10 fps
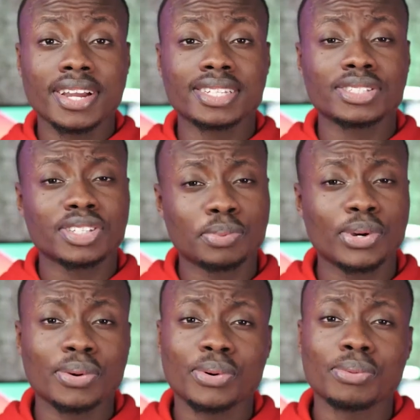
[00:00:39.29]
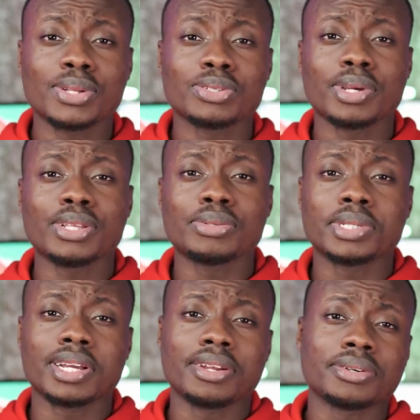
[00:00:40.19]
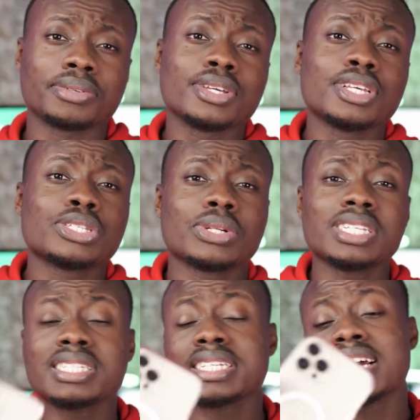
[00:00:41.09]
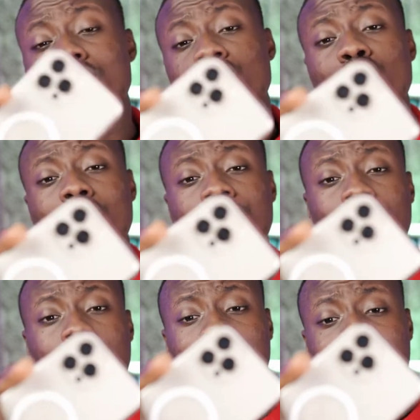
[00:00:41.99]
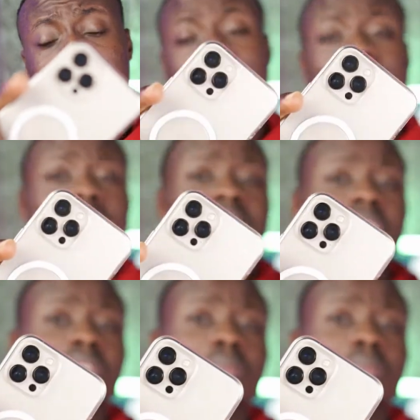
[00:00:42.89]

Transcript: guys, it's Paul here. Welcome back to my YouTube channel. So this is the iPhone 12 Pro Max. This is